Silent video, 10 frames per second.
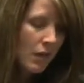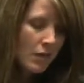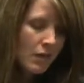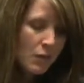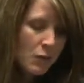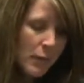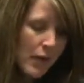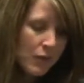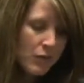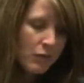And this goes
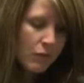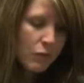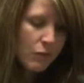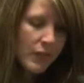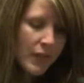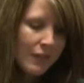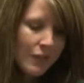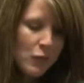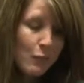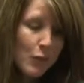back to creating
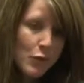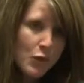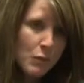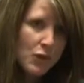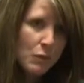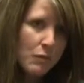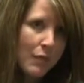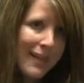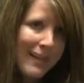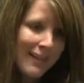those bridges between
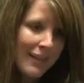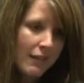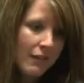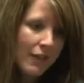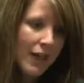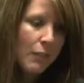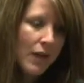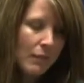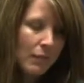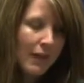planning,
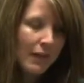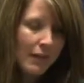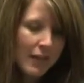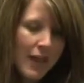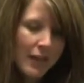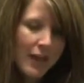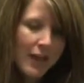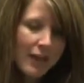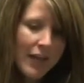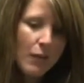campaign planning, and
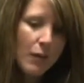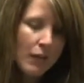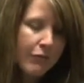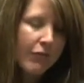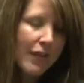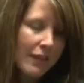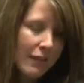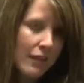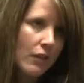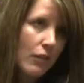then campaign
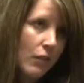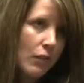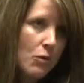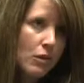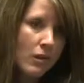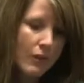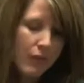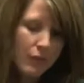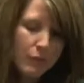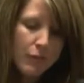flighting and execution, and
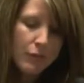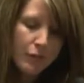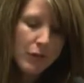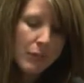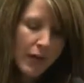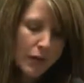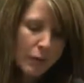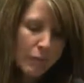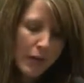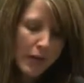then the feedback
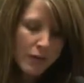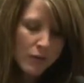loop back.